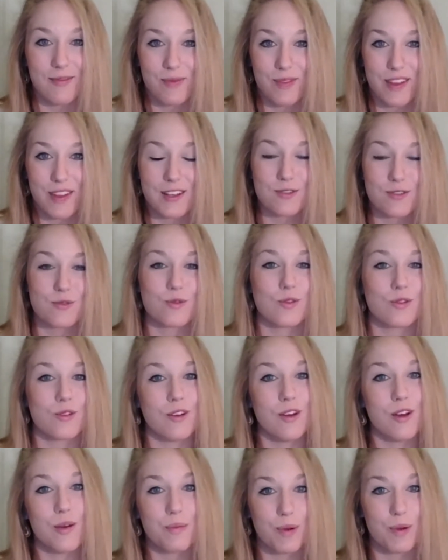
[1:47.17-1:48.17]
things will
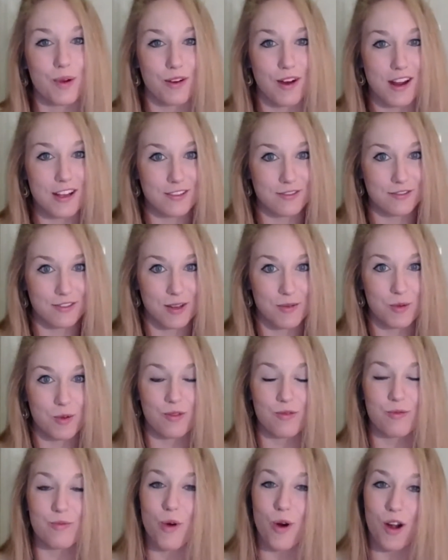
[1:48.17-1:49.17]
progressively
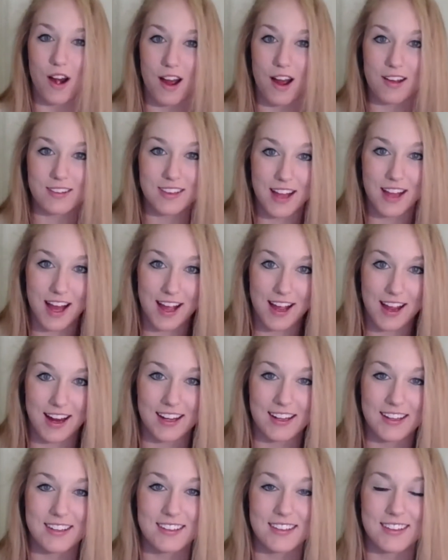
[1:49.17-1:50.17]
move more
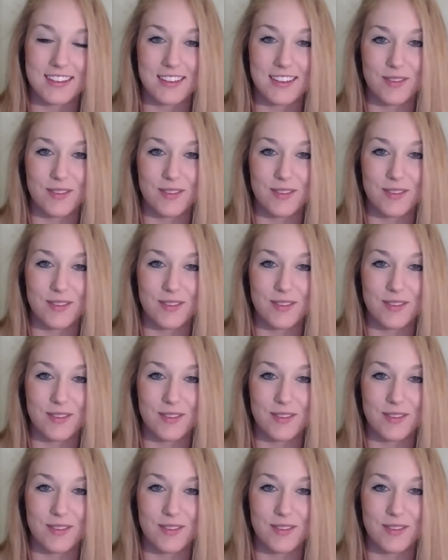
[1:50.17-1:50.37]
online,